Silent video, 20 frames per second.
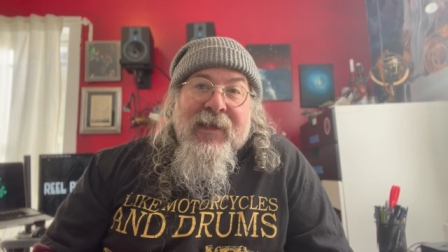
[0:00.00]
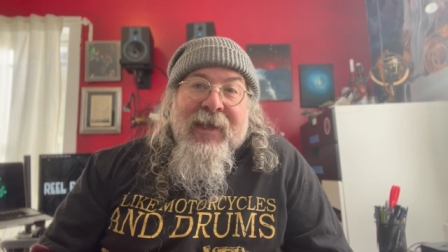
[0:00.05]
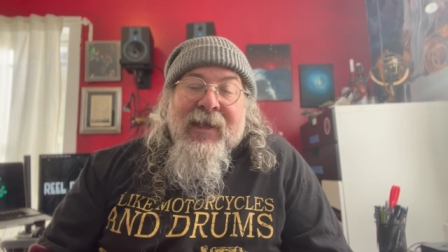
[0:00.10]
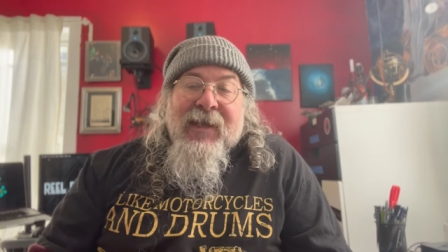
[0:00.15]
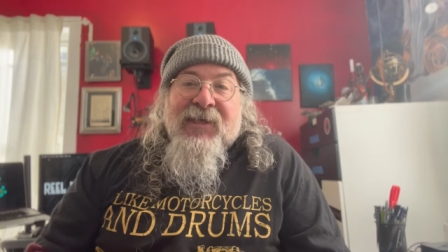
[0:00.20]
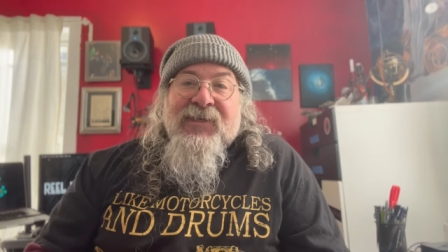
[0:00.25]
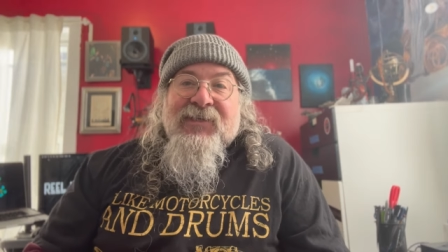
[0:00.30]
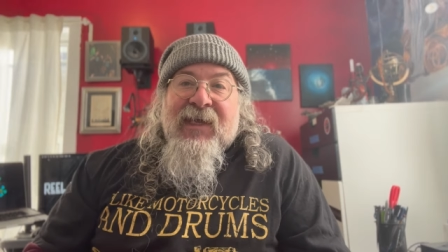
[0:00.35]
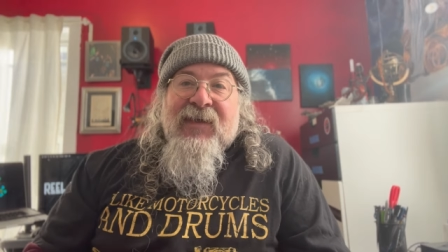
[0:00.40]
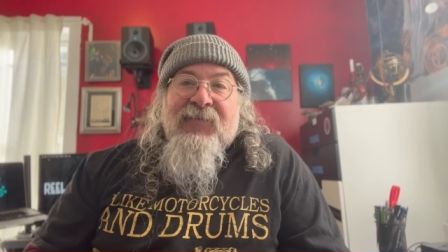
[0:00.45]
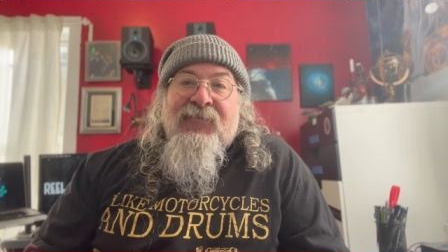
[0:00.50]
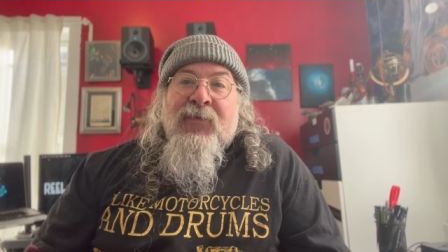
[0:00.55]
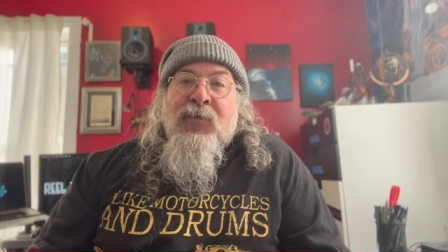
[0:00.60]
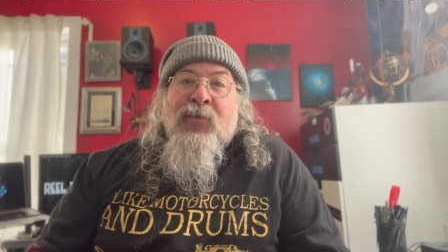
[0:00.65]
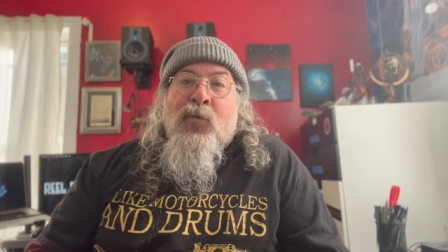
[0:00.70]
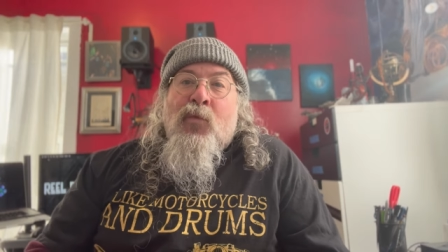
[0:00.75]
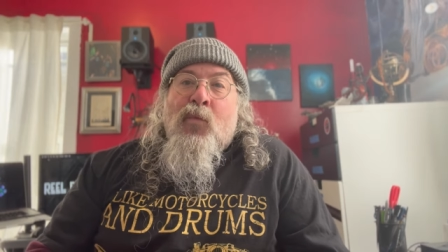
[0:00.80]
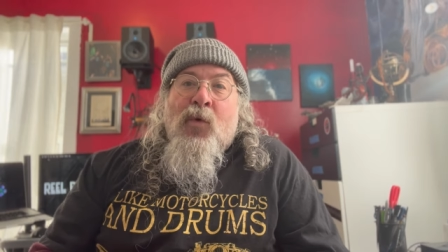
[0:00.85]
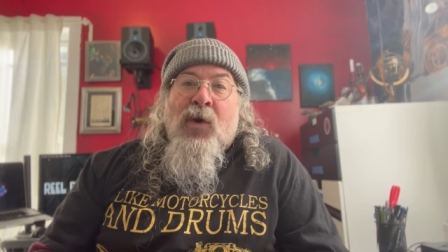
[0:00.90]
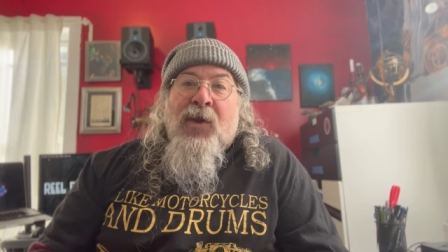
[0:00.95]
Because
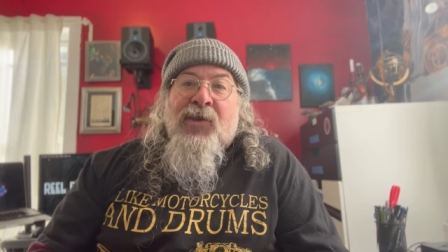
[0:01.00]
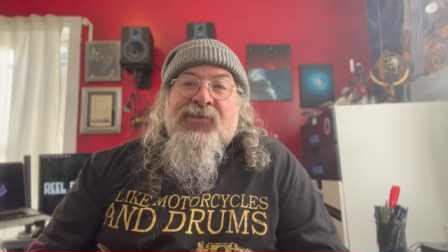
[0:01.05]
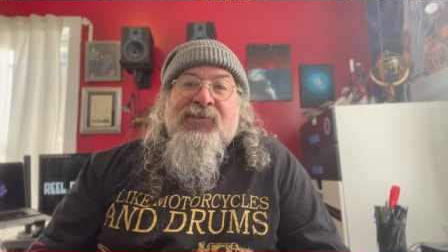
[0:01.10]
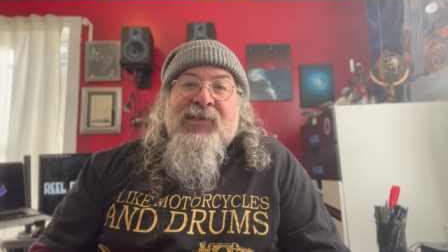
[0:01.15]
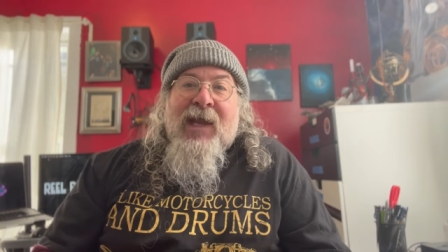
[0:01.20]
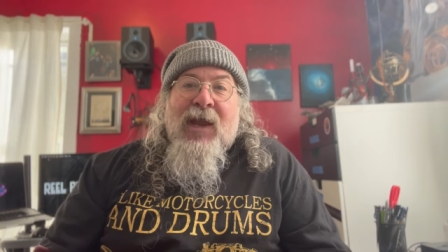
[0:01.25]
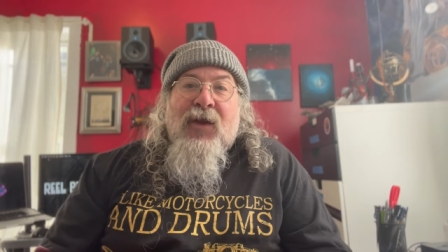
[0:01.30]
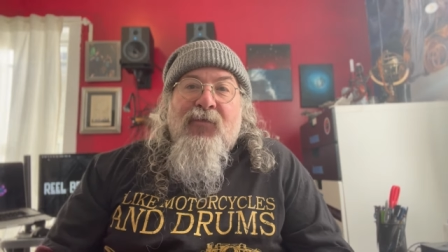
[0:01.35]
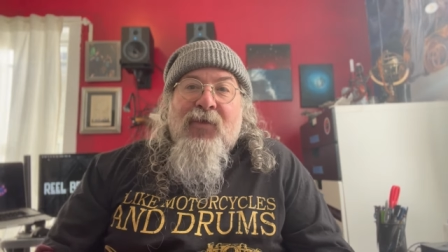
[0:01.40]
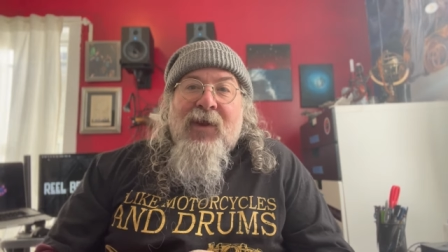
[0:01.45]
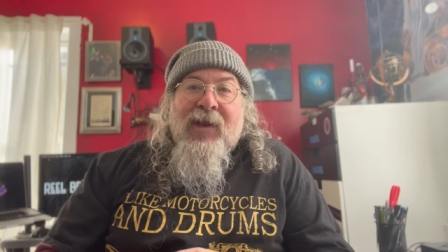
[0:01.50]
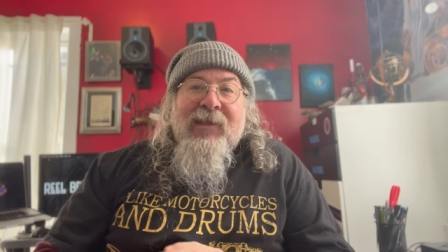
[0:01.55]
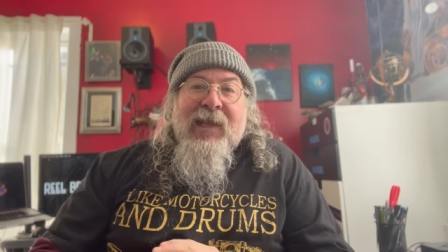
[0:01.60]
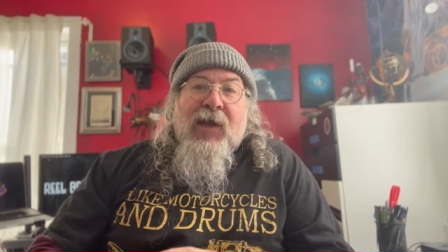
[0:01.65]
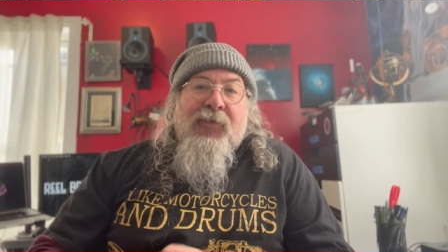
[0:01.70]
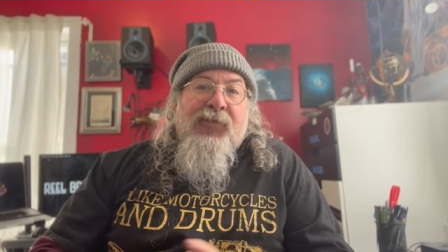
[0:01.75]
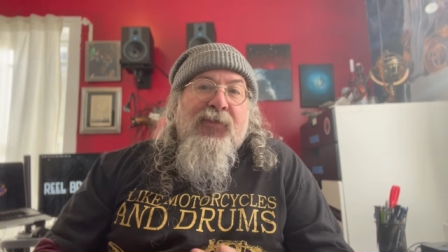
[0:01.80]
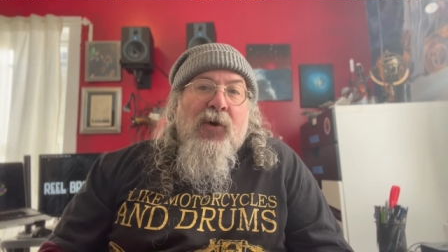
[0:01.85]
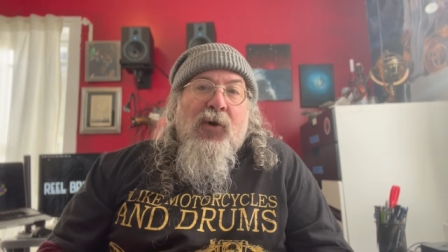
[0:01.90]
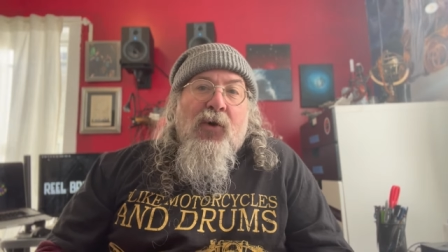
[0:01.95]
even once I rigged
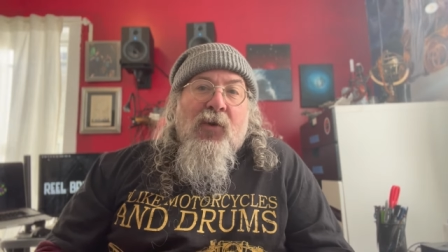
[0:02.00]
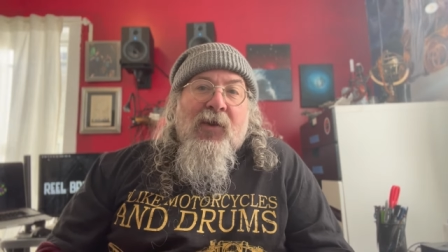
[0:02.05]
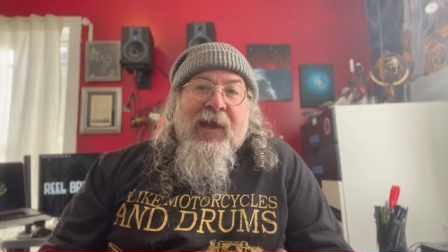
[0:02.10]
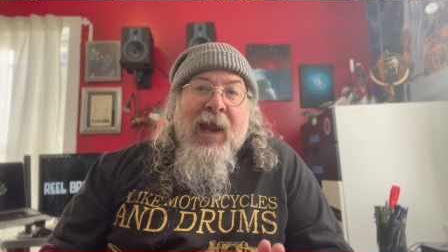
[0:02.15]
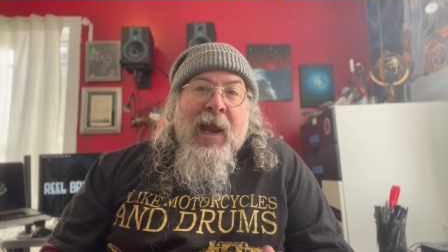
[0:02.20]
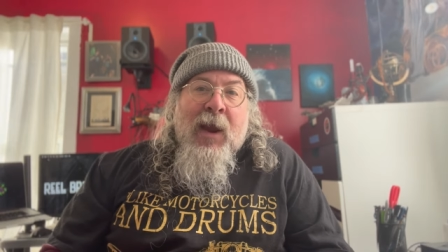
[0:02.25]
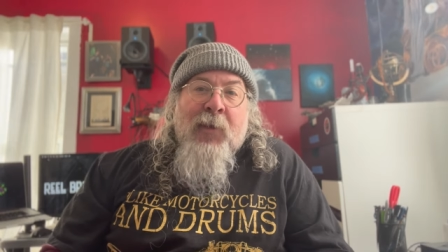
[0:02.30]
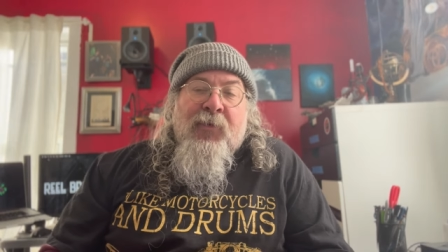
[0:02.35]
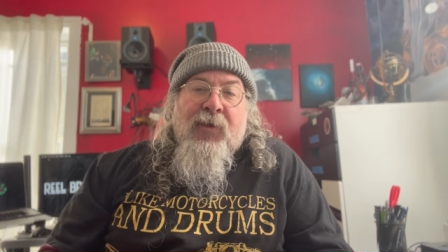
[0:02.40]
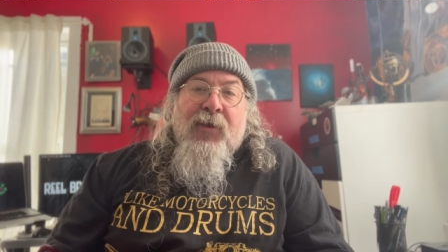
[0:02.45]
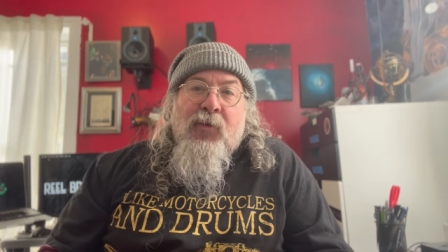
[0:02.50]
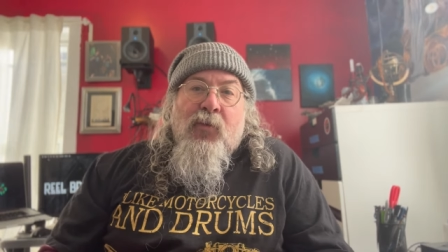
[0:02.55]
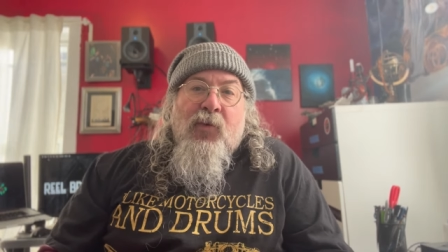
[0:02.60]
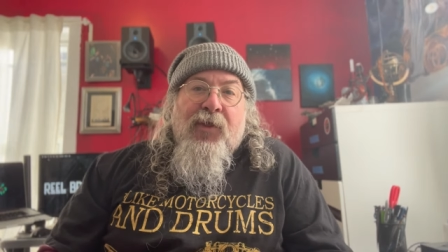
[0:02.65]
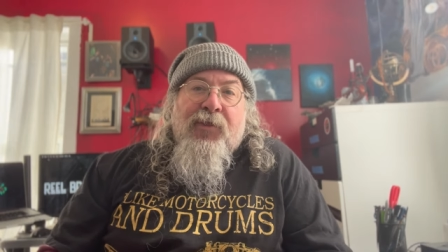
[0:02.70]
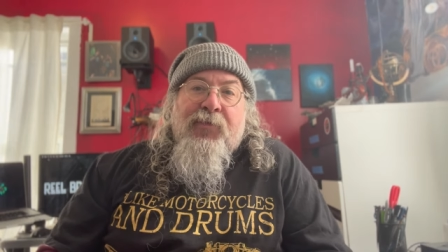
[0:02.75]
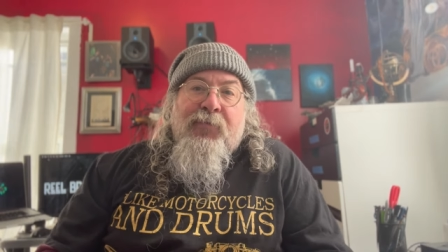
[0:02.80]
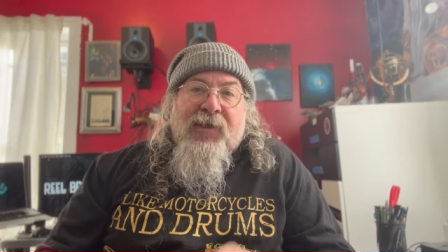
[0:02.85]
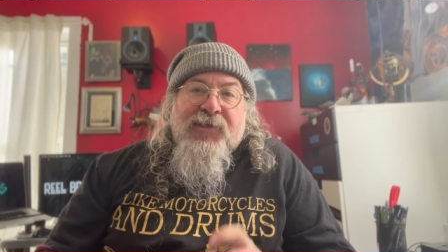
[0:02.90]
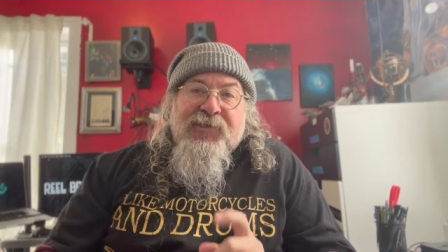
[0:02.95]
out the whole camera
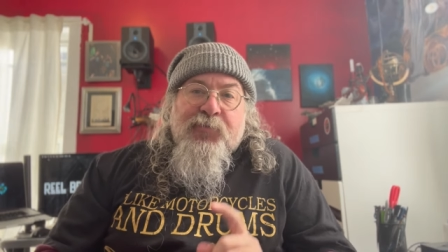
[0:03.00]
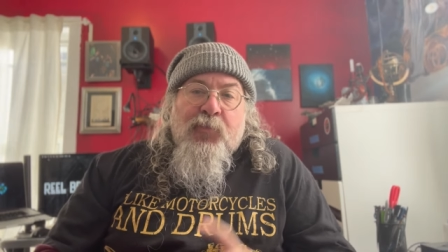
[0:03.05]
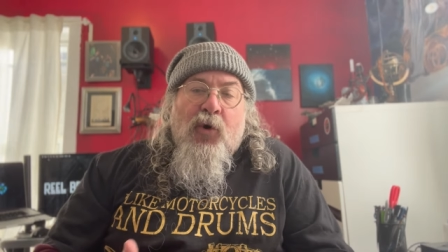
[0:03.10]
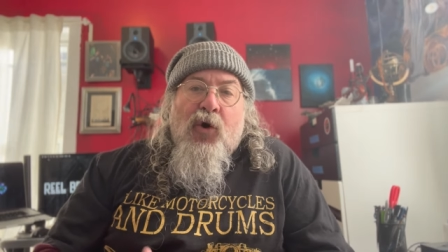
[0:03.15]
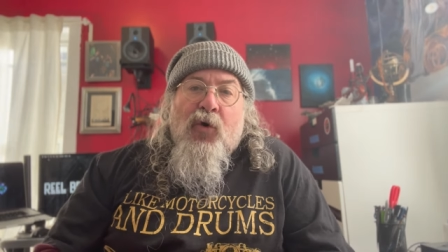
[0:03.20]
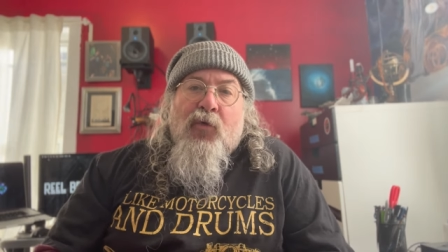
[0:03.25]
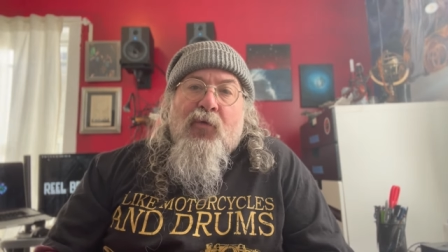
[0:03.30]
with my small